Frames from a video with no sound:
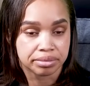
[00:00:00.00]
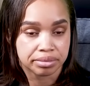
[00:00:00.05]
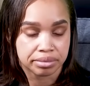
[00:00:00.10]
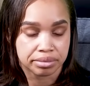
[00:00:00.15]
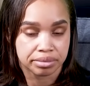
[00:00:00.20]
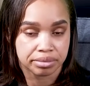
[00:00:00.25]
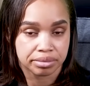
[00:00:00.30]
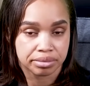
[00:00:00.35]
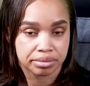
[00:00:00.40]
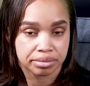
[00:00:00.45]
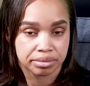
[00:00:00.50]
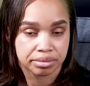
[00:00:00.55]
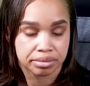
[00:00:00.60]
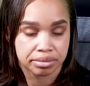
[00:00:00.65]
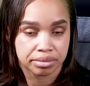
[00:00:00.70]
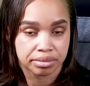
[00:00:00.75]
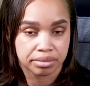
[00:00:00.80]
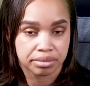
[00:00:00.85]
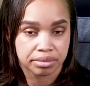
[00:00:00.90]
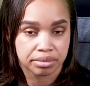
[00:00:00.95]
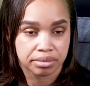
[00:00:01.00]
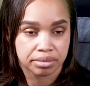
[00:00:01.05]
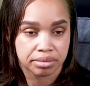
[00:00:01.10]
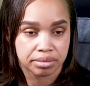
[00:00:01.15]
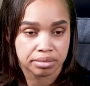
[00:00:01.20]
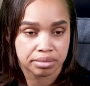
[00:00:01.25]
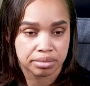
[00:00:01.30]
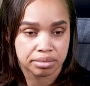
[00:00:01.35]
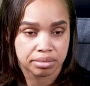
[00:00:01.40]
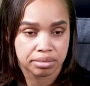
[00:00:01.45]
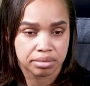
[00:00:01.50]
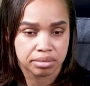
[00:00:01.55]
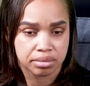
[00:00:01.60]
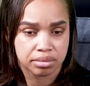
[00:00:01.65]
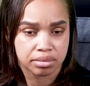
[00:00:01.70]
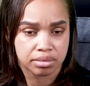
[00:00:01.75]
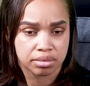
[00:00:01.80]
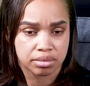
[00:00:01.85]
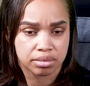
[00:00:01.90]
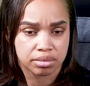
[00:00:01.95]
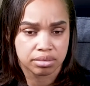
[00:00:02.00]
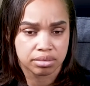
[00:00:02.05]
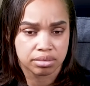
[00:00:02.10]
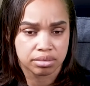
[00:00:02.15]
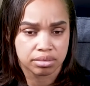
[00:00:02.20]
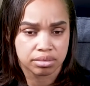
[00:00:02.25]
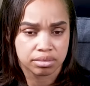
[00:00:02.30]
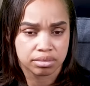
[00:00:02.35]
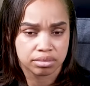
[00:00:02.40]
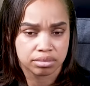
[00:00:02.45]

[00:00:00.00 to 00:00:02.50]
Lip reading: No words are spoken by the person on screen.